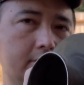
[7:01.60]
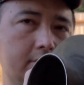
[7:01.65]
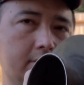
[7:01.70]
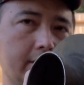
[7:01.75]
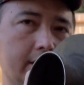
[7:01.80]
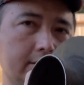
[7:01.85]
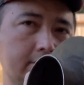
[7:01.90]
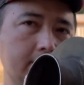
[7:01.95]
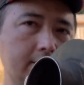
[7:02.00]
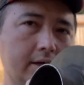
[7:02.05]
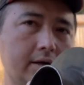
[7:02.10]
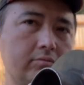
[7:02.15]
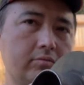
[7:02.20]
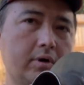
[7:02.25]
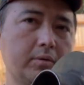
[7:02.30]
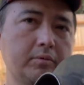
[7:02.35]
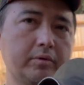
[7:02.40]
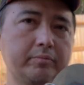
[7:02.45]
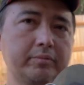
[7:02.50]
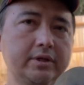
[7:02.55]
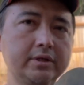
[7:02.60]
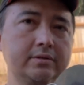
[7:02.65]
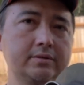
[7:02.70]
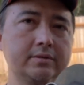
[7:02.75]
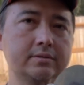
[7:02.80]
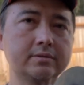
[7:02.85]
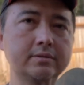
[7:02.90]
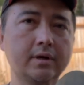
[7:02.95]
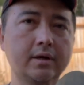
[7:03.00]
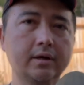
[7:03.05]
connect to that rubber piece
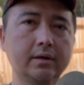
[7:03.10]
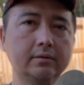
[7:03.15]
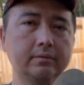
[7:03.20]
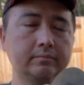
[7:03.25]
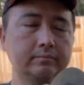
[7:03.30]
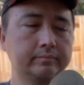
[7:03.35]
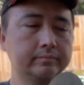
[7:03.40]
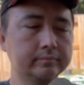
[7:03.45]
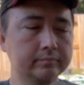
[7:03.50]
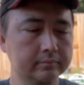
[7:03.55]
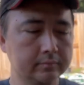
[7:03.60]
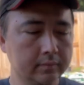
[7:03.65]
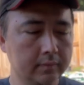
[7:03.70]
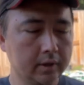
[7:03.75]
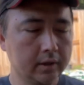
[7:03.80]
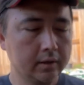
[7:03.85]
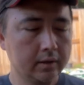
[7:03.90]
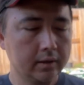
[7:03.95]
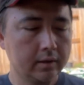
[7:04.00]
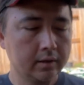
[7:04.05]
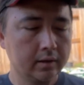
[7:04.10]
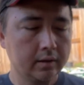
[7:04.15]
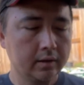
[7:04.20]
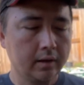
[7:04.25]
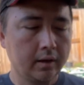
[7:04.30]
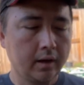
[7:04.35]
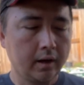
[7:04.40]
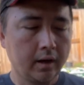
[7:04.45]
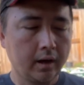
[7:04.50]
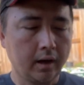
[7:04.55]
inside.
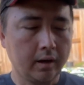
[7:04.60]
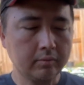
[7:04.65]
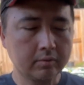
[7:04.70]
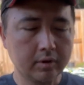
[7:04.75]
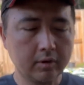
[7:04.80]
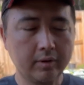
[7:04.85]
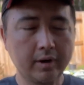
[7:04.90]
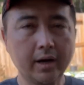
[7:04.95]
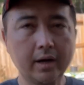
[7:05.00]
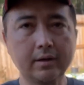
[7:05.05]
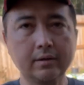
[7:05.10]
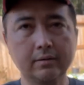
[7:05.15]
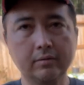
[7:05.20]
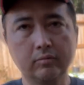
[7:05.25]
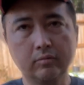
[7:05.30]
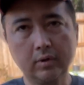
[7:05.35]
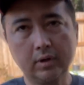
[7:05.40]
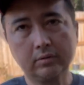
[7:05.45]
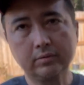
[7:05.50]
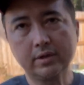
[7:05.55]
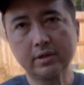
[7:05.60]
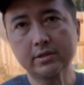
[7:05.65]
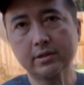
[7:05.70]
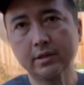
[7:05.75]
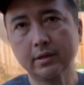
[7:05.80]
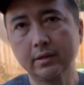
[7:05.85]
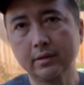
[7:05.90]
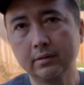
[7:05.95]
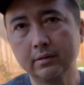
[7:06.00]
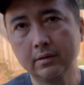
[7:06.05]
I'm gonna go ahead and weld this
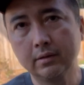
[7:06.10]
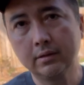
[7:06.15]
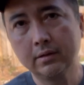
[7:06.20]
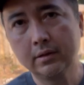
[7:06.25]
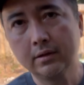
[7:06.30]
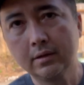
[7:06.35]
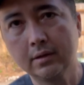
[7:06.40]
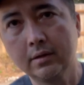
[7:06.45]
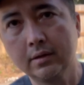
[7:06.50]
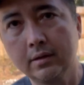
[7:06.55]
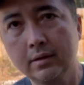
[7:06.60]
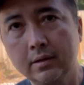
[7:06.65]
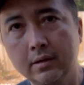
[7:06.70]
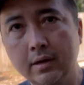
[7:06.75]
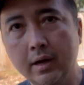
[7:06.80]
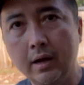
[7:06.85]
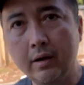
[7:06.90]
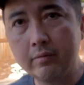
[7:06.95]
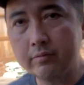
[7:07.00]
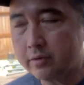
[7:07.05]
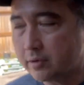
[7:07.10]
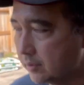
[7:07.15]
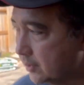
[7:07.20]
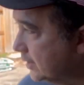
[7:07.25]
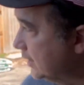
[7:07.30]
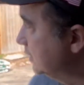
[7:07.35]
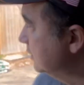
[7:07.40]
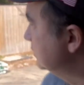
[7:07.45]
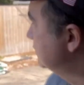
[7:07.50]
in. Now, if you look at the